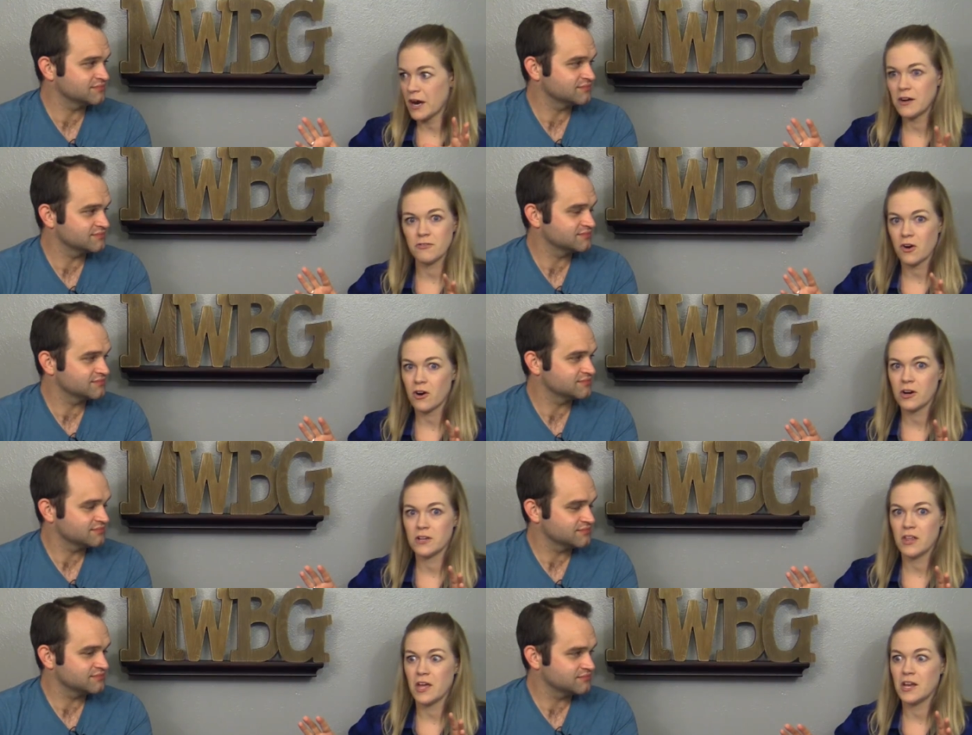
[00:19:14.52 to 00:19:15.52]
Speaker 1: kind of
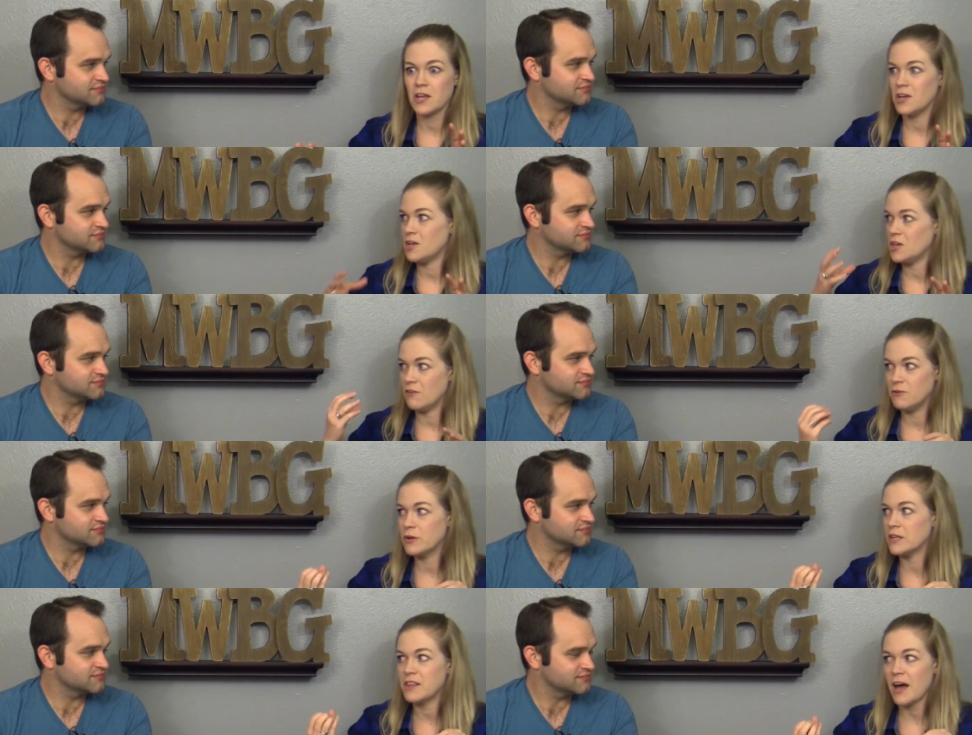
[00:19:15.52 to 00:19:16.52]
card that if you
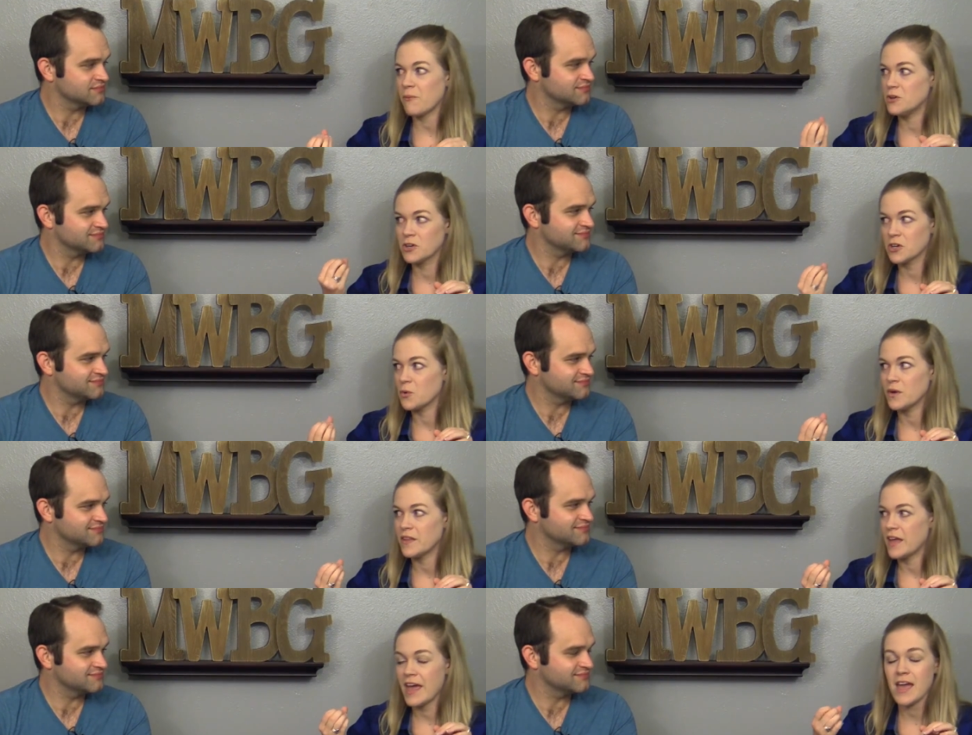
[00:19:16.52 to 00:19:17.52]
get that one, you're going to win
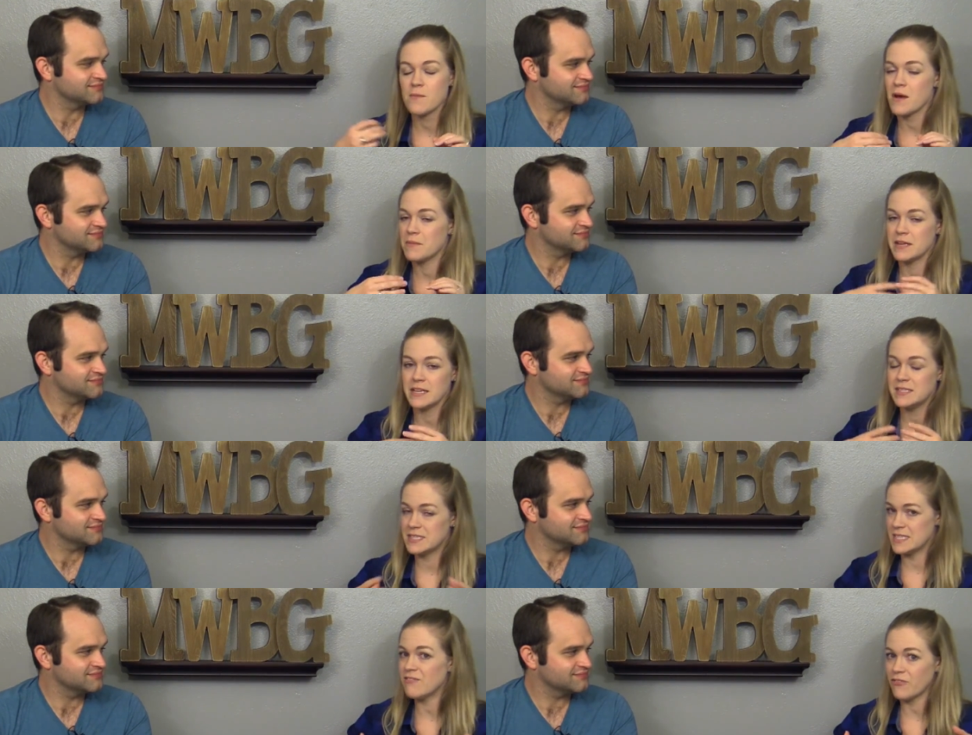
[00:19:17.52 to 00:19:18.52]
the game. I mean, it's
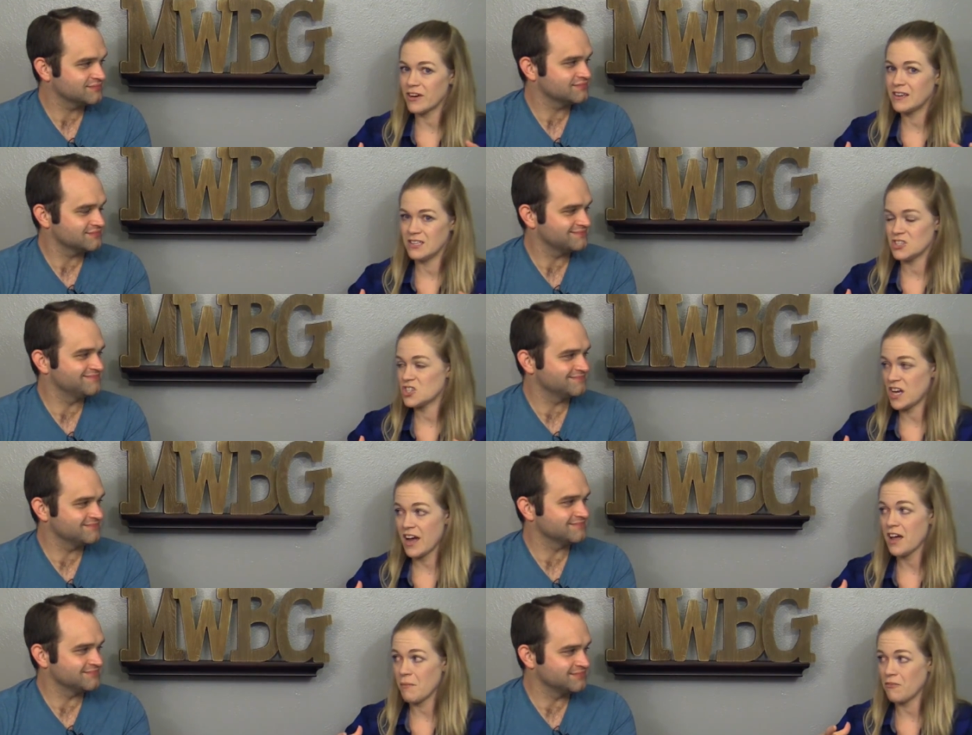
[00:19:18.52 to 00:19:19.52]
different each
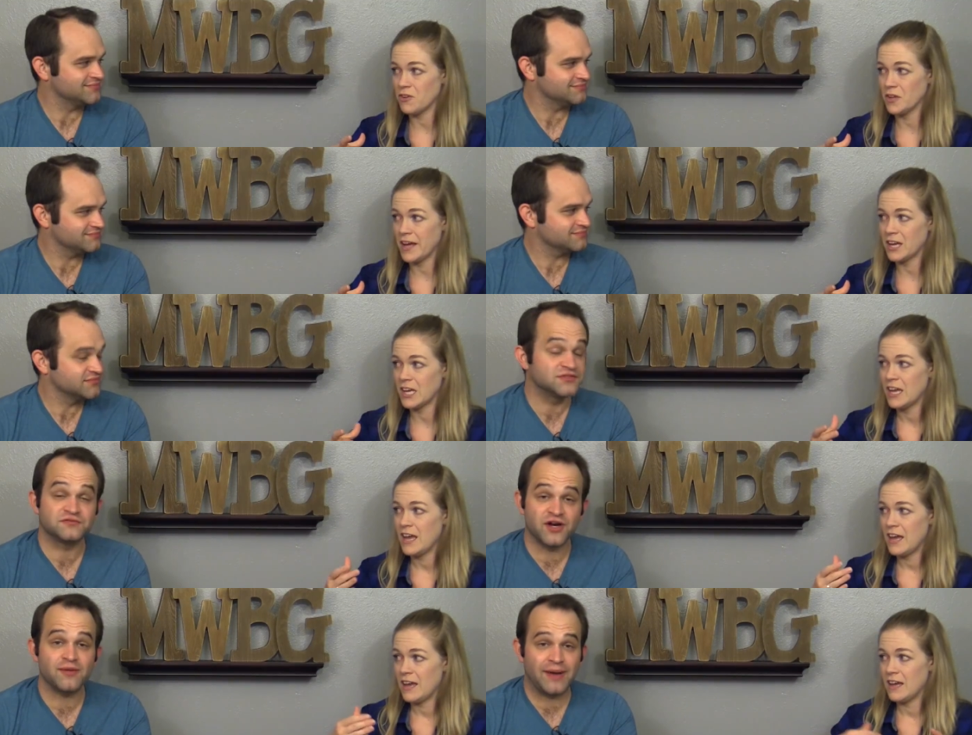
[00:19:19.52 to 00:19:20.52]
time. I feel like
Speaker 2: it's
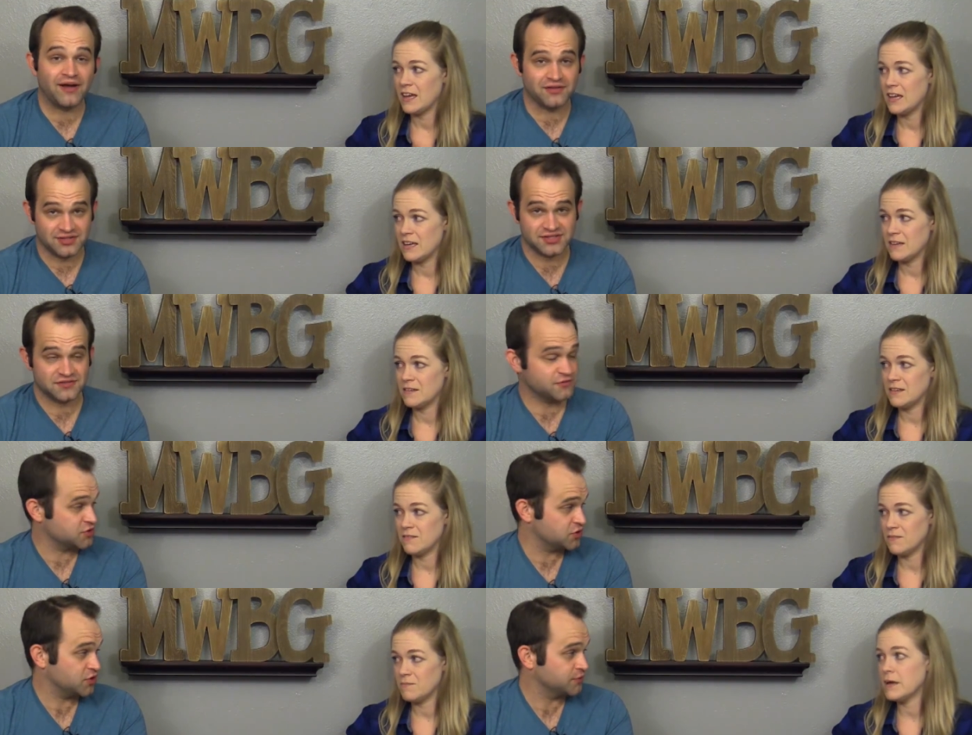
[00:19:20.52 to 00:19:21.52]
very balanced for
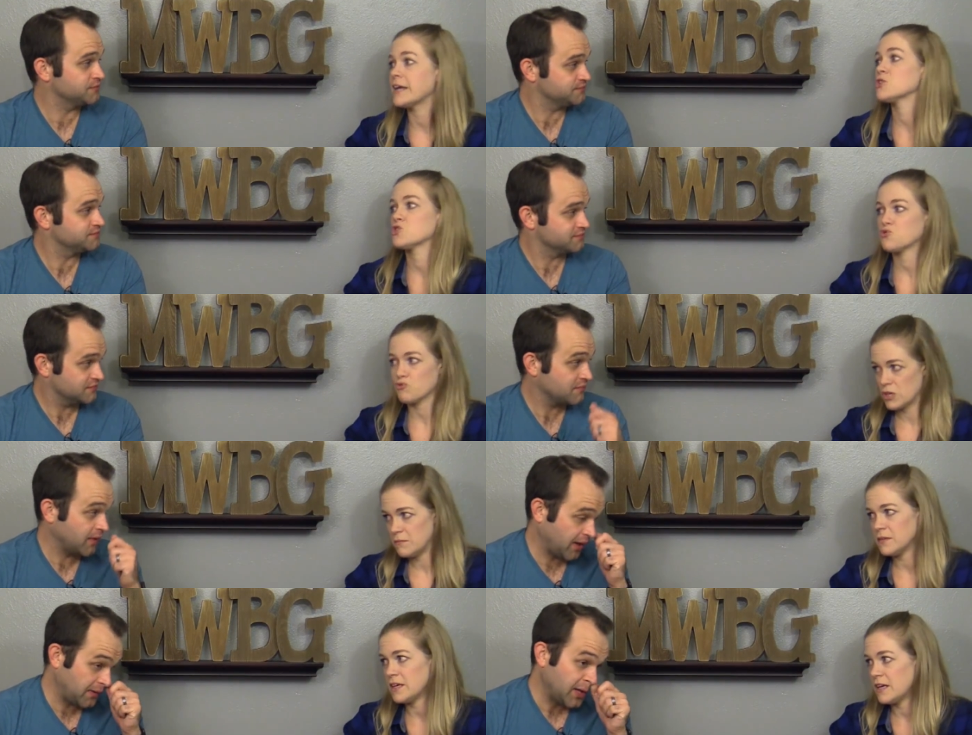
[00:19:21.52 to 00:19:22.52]
sure. Extremely.
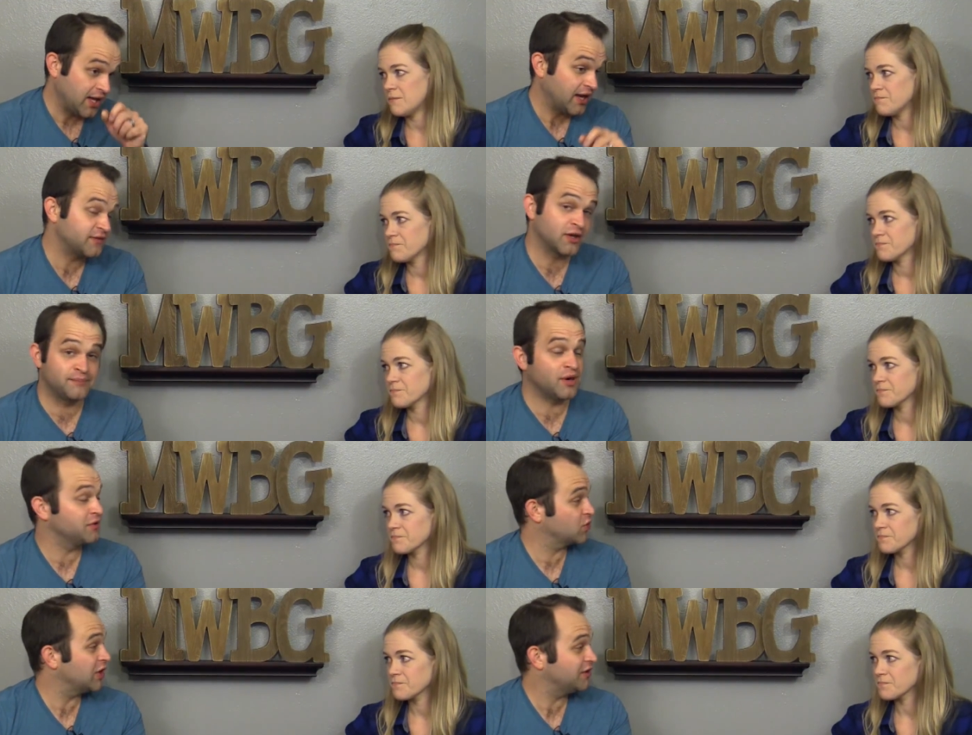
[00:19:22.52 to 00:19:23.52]
Yeah. And the
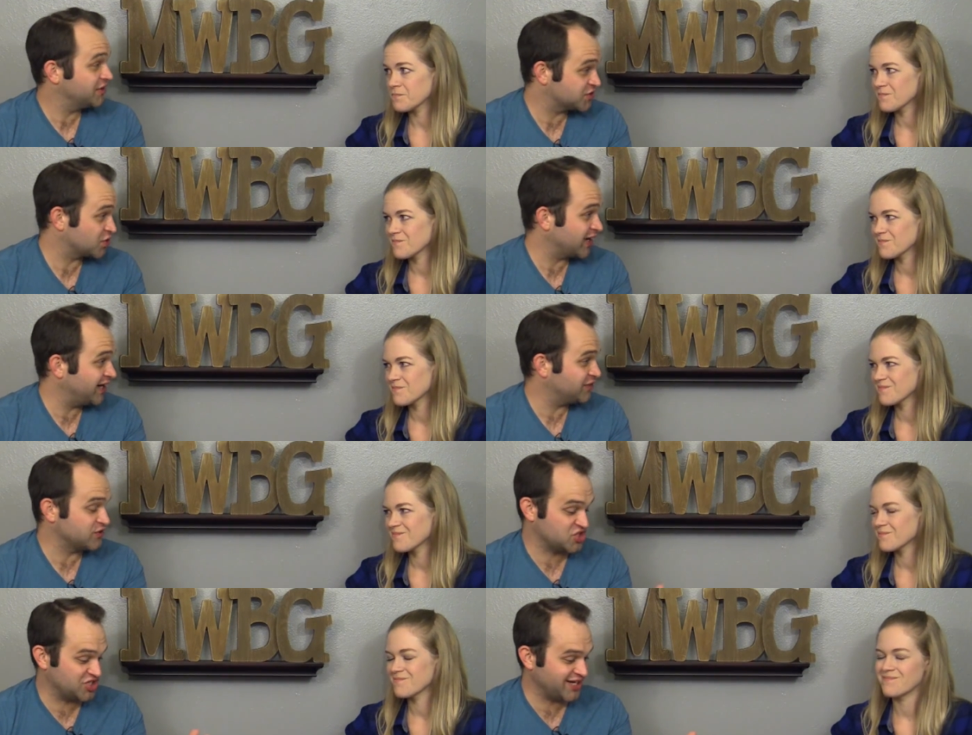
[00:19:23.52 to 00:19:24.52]
component quality is great.
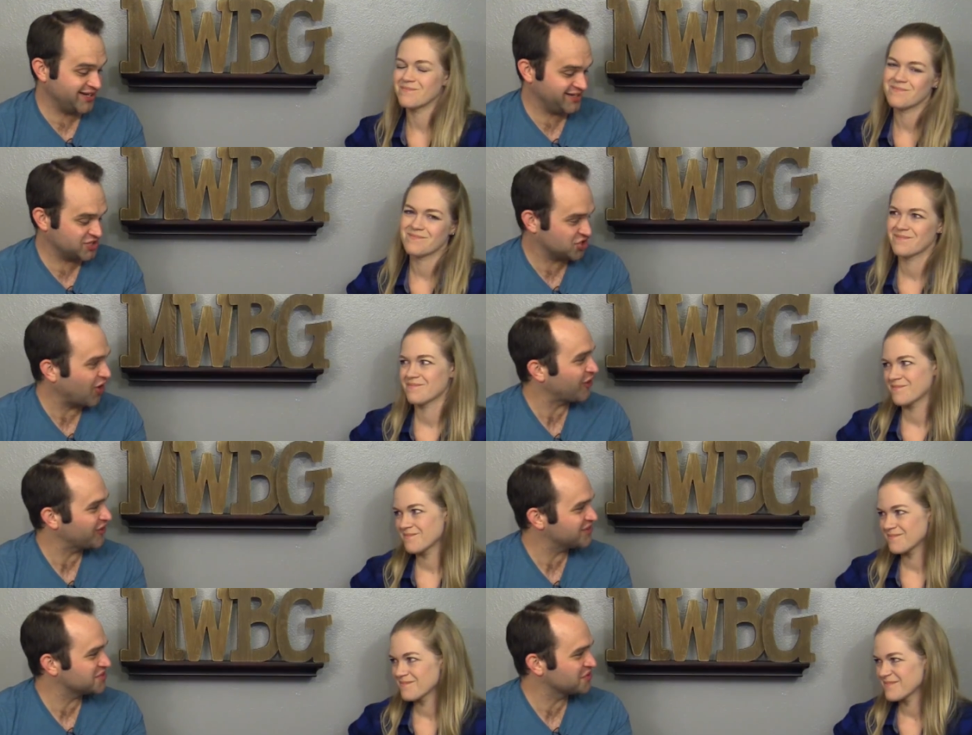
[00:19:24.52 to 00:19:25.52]
Those giant
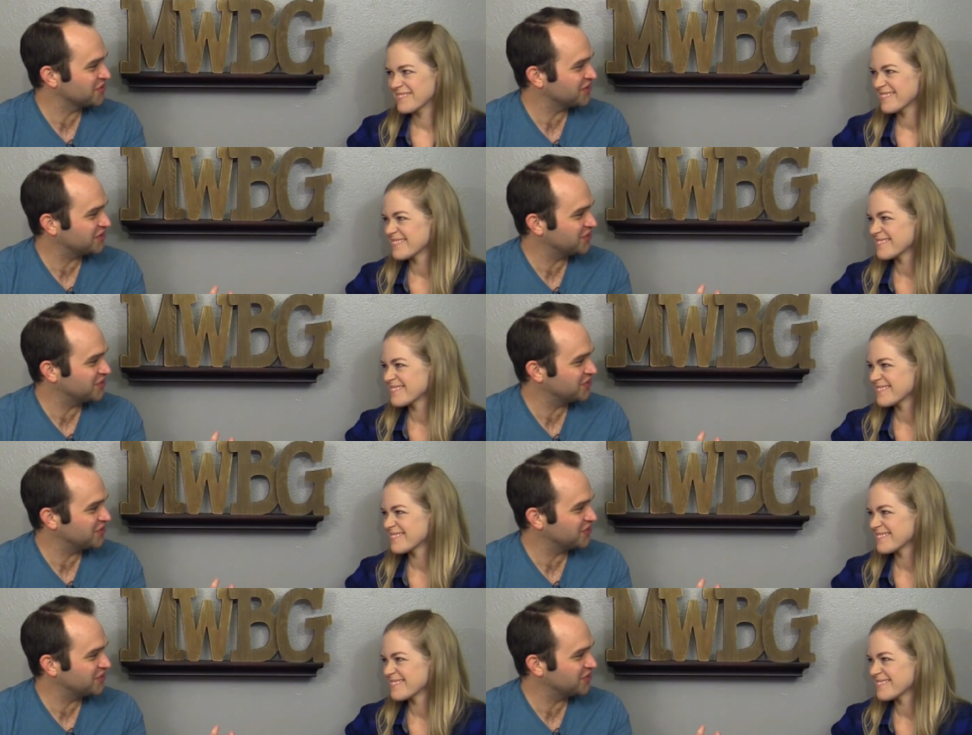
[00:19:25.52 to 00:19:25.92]
shards are really